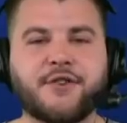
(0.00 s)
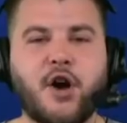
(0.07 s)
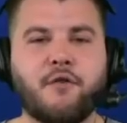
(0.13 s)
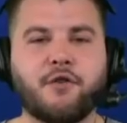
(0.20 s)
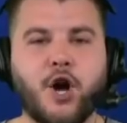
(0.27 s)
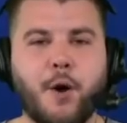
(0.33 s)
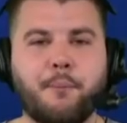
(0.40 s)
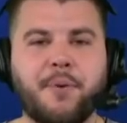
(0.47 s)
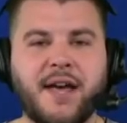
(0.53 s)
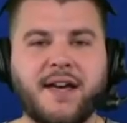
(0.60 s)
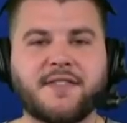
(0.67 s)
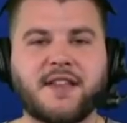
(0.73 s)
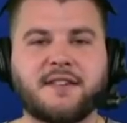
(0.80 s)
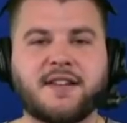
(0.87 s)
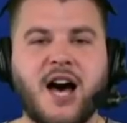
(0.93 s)
overall
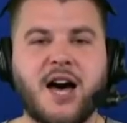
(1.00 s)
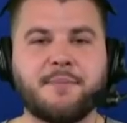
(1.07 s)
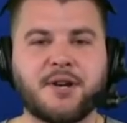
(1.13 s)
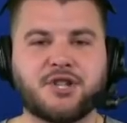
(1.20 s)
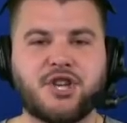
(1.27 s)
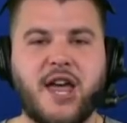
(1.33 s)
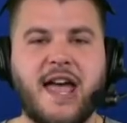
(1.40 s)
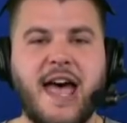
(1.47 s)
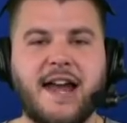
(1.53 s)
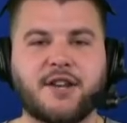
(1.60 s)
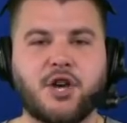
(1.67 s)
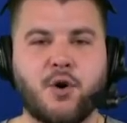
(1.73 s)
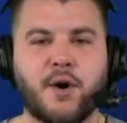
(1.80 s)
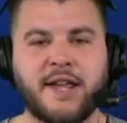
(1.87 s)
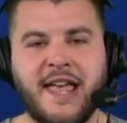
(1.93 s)
pick that Todd McShay had
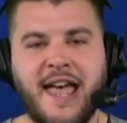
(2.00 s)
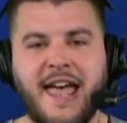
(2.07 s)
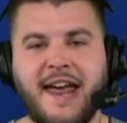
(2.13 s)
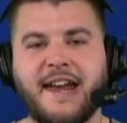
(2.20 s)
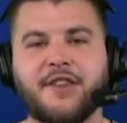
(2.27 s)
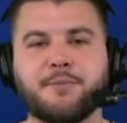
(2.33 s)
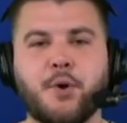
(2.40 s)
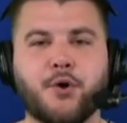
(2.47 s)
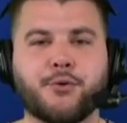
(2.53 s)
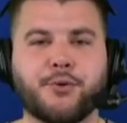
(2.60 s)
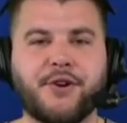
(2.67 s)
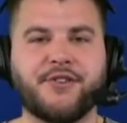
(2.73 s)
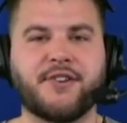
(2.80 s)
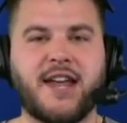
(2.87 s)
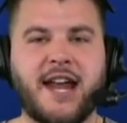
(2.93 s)
going in his most
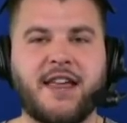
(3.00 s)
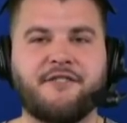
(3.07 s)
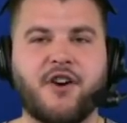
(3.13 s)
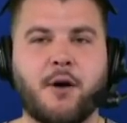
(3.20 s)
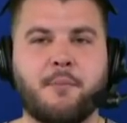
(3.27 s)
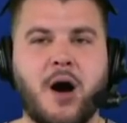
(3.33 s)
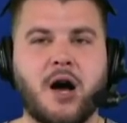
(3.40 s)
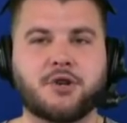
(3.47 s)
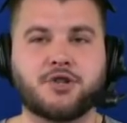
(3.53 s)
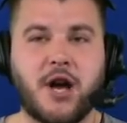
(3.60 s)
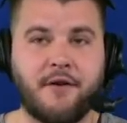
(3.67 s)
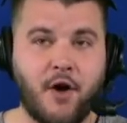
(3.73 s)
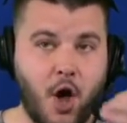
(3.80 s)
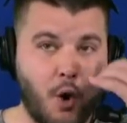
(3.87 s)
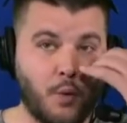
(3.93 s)
recent NFL mock
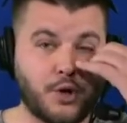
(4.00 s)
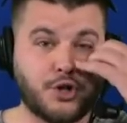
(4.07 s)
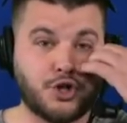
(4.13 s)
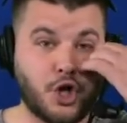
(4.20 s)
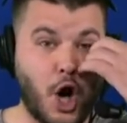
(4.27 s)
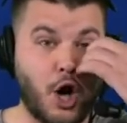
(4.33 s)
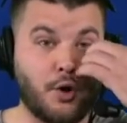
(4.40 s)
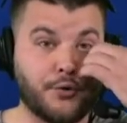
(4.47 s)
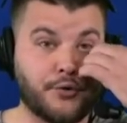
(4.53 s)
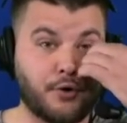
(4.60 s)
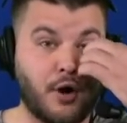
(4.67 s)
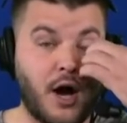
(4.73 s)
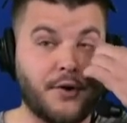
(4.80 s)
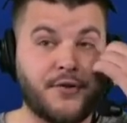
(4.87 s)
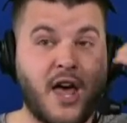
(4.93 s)
draft was Charles
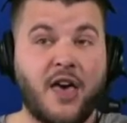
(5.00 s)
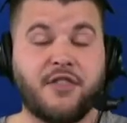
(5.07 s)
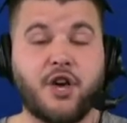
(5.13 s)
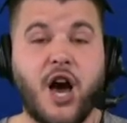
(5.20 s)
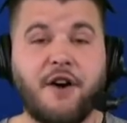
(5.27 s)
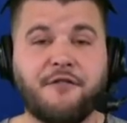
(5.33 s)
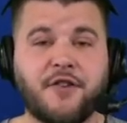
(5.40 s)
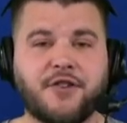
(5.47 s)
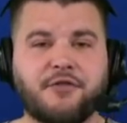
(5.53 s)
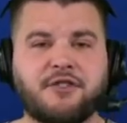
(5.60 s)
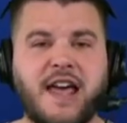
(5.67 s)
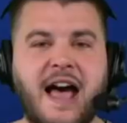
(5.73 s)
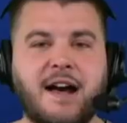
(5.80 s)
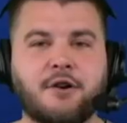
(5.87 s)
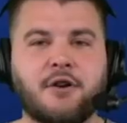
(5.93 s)
Cross, the offensive
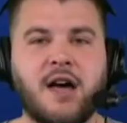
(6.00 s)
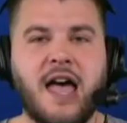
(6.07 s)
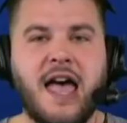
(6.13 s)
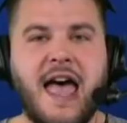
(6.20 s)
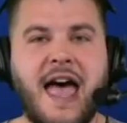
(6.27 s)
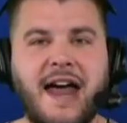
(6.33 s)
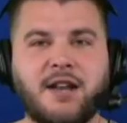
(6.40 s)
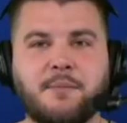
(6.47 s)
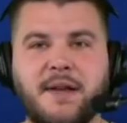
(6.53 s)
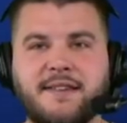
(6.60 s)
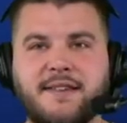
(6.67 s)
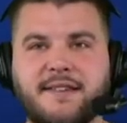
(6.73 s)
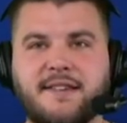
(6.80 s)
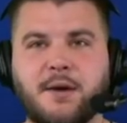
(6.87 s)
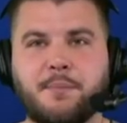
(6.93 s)
tackle out of
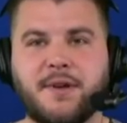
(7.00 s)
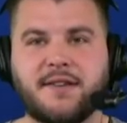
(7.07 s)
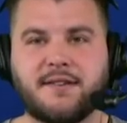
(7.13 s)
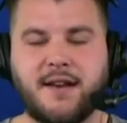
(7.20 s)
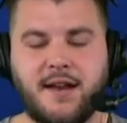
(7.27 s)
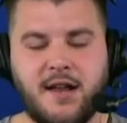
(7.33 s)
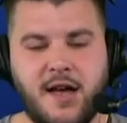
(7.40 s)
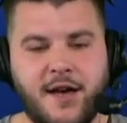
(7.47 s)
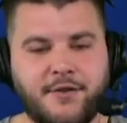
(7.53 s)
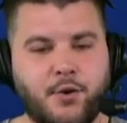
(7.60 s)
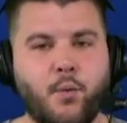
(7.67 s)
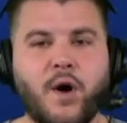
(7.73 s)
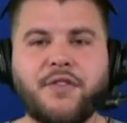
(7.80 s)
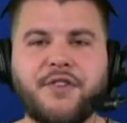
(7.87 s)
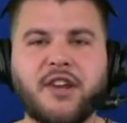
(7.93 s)
Mississippi State. So
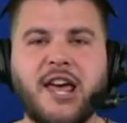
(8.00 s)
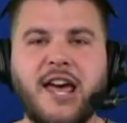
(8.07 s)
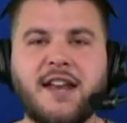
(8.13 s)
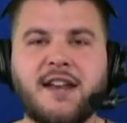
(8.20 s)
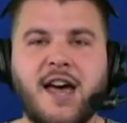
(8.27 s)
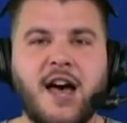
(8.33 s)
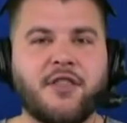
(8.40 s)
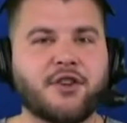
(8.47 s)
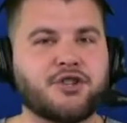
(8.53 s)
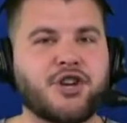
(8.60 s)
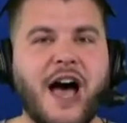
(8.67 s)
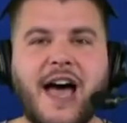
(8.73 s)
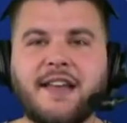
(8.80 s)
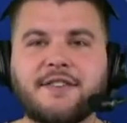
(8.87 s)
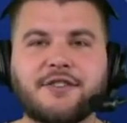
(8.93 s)
once again, the
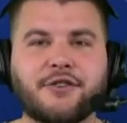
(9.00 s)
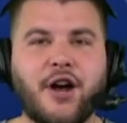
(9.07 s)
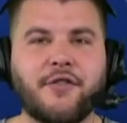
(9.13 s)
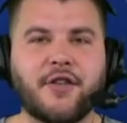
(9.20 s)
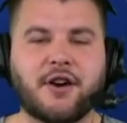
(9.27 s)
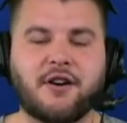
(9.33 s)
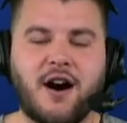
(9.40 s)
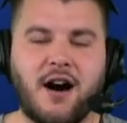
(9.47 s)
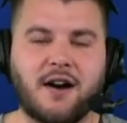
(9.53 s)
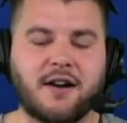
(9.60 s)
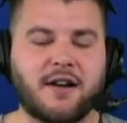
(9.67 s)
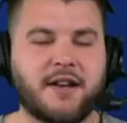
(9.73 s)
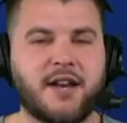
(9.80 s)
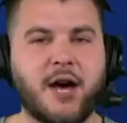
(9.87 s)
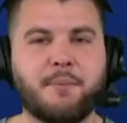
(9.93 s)
Giants are on the clock.
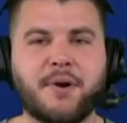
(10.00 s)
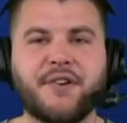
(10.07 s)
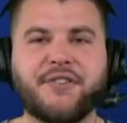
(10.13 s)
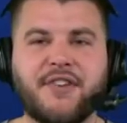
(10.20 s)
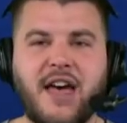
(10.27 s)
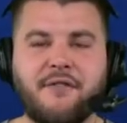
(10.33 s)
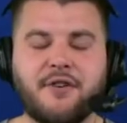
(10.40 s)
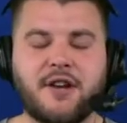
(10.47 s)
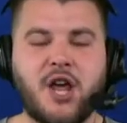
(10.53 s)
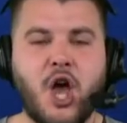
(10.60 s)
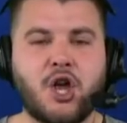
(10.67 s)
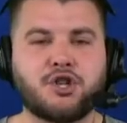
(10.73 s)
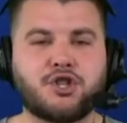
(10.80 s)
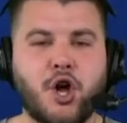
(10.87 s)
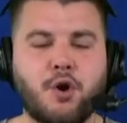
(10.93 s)
Number seven,
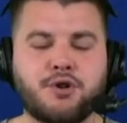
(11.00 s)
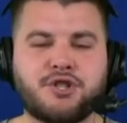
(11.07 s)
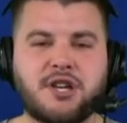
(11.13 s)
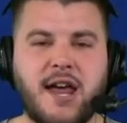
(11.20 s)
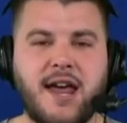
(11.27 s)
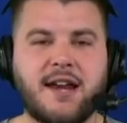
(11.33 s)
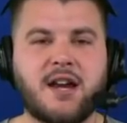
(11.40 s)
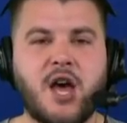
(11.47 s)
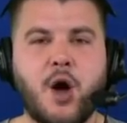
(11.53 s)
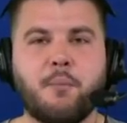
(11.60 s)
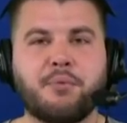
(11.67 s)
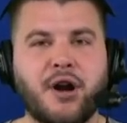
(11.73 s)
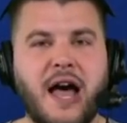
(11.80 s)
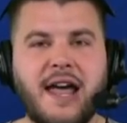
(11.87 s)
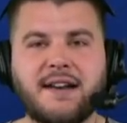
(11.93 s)
Joe Schoen,
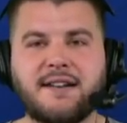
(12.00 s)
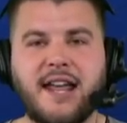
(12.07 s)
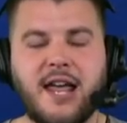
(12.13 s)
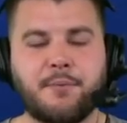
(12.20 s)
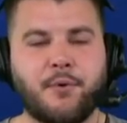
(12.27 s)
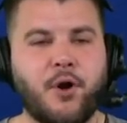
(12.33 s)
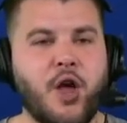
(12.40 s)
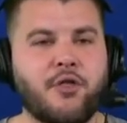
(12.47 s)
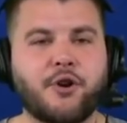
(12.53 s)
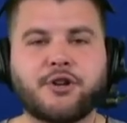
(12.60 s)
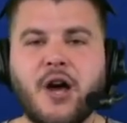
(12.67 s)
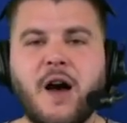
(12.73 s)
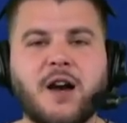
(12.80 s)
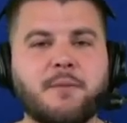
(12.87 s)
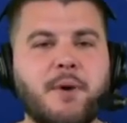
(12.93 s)
Brian Daboll. They're
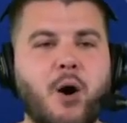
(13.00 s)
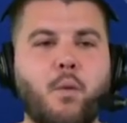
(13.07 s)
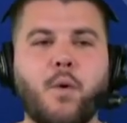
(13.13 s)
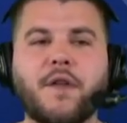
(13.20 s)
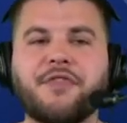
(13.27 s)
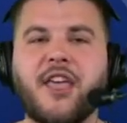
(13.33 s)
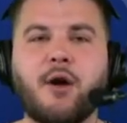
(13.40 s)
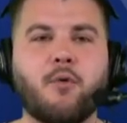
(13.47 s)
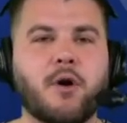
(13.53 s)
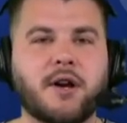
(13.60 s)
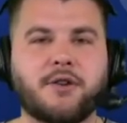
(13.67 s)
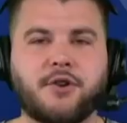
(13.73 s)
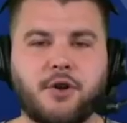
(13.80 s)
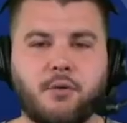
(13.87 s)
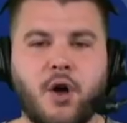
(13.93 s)
talking about what they want
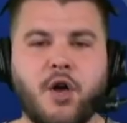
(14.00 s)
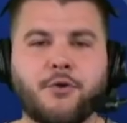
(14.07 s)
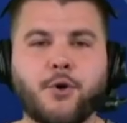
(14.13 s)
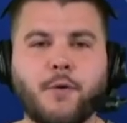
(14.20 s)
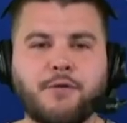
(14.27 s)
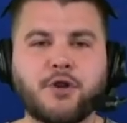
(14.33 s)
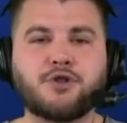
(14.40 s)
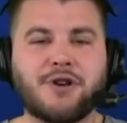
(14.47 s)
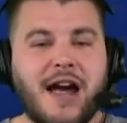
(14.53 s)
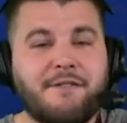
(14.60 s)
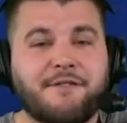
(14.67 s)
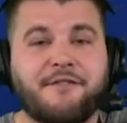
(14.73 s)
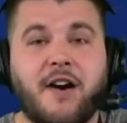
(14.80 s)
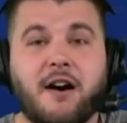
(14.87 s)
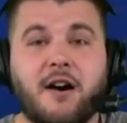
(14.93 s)
to do. So if the
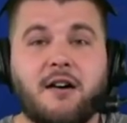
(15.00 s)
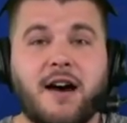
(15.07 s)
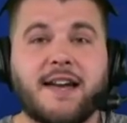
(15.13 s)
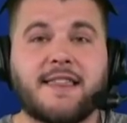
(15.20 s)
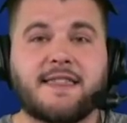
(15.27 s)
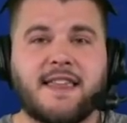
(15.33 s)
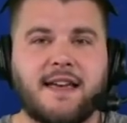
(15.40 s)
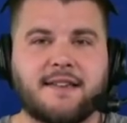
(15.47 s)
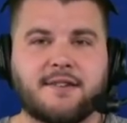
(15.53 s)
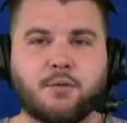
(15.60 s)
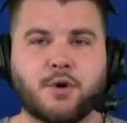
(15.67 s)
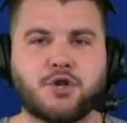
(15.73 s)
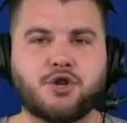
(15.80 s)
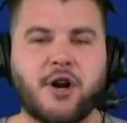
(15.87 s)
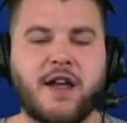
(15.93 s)
draft fell out like this,
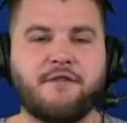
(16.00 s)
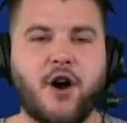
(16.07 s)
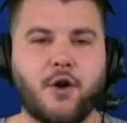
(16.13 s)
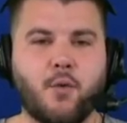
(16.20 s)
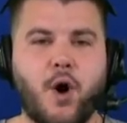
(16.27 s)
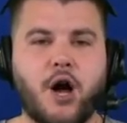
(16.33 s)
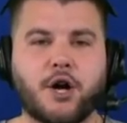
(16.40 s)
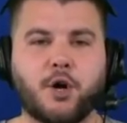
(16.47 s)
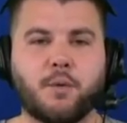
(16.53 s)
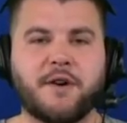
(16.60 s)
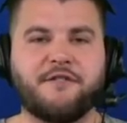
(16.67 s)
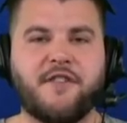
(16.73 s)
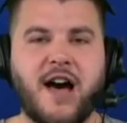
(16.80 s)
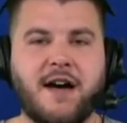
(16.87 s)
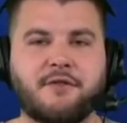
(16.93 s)
where Travon Walker went
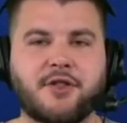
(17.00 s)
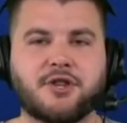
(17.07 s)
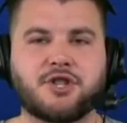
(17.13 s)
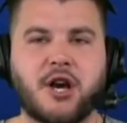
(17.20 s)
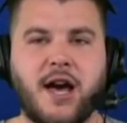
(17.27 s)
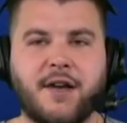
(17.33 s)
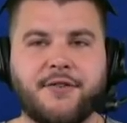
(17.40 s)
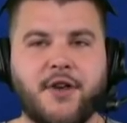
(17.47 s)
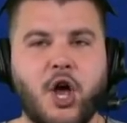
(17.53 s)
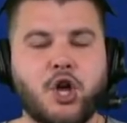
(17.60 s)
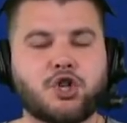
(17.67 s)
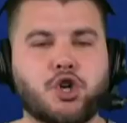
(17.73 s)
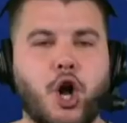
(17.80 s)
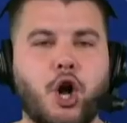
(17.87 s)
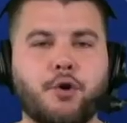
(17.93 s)
five to the Giants,
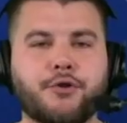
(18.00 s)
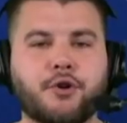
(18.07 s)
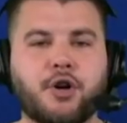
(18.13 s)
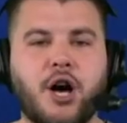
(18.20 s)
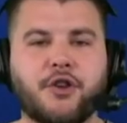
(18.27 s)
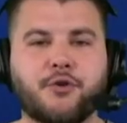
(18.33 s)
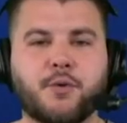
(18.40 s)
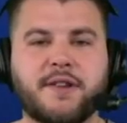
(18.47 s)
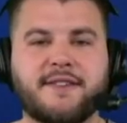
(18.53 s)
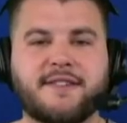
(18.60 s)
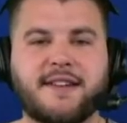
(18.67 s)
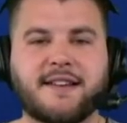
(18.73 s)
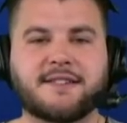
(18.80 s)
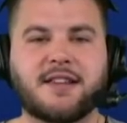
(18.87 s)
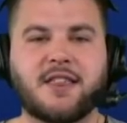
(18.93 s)
Charles Cross went
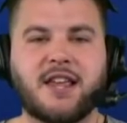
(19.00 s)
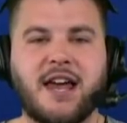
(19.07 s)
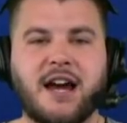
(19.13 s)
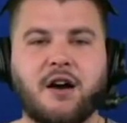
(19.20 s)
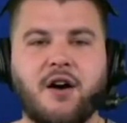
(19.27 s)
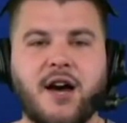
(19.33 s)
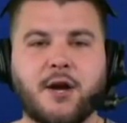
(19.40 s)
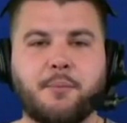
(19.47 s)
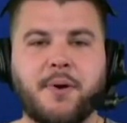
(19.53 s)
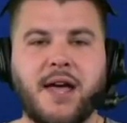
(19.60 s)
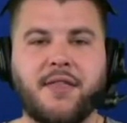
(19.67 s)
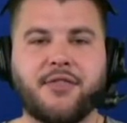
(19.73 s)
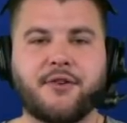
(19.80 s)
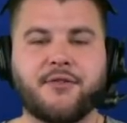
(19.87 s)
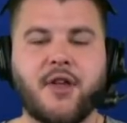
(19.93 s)
six to the Carolina
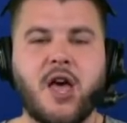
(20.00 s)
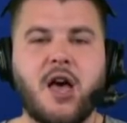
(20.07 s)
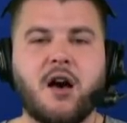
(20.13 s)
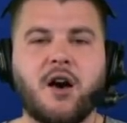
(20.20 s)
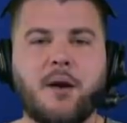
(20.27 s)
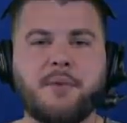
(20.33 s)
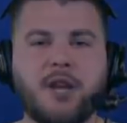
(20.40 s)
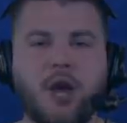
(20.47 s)
Panthers, let me